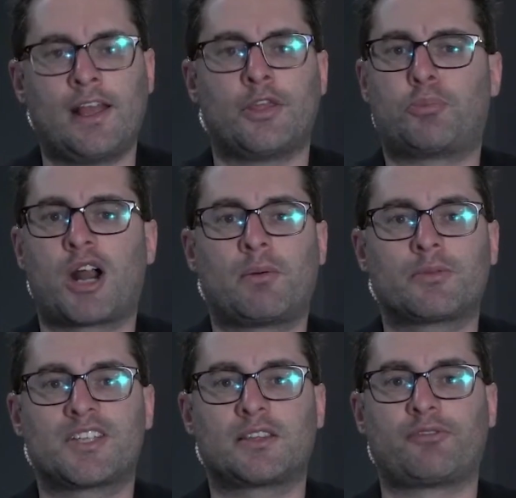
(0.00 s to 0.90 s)
The problem
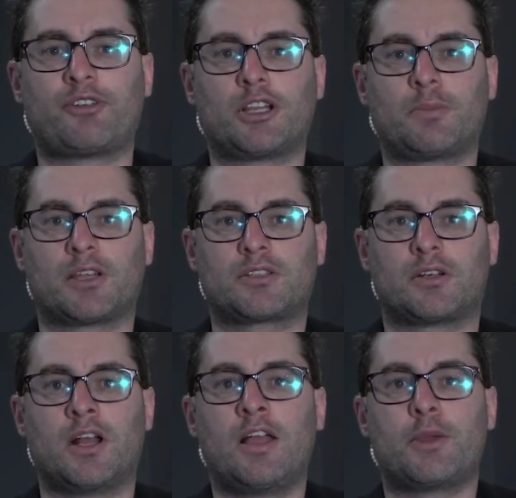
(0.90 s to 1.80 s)
is not the
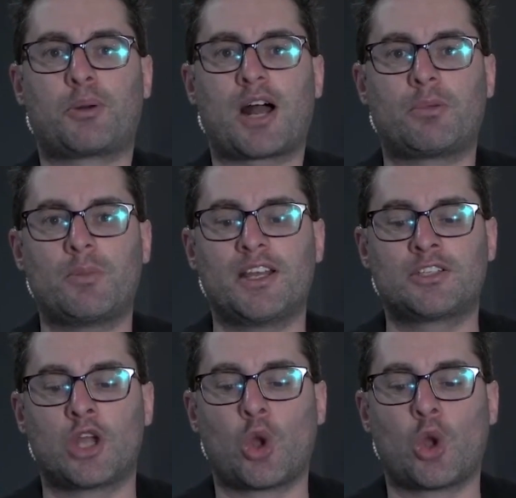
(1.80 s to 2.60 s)
filibuster. The problem is